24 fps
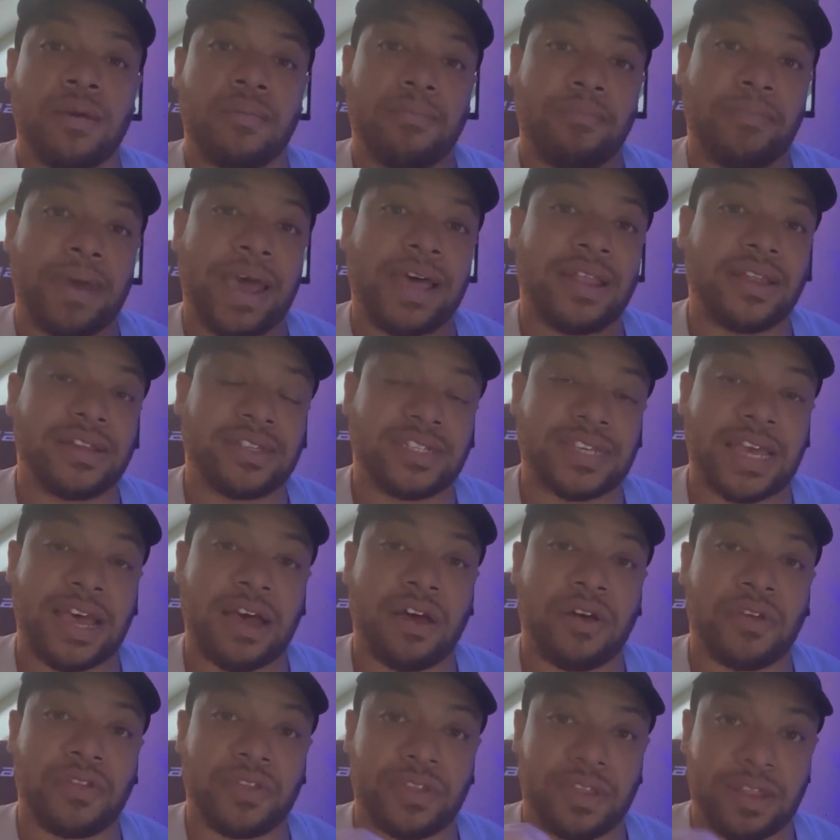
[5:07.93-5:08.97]
balance
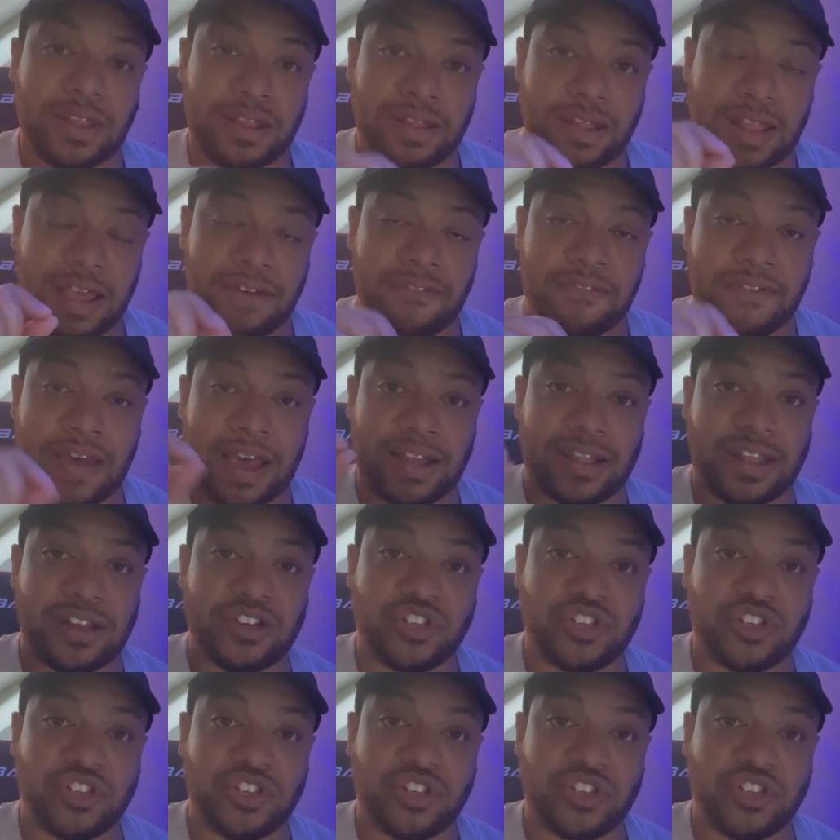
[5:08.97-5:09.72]
out that fact